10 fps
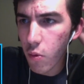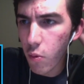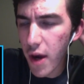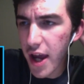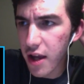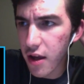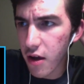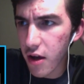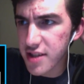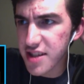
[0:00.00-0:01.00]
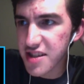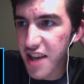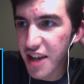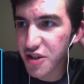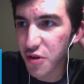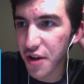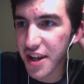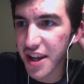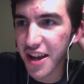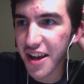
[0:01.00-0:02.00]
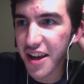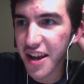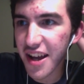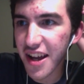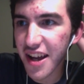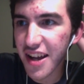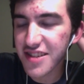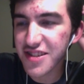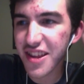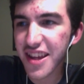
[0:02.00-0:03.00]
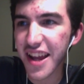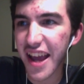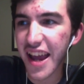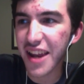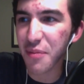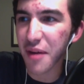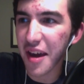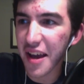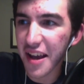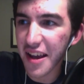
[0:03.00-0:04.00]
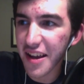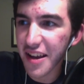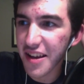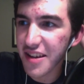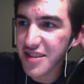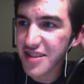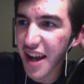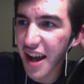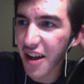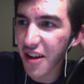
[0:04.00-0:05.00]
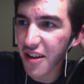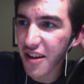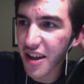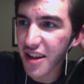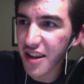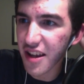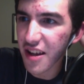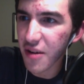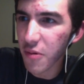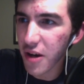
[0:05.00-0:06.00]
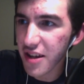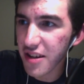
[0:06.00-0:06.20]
Wait, is this actual an? It's like an anime style ending. What?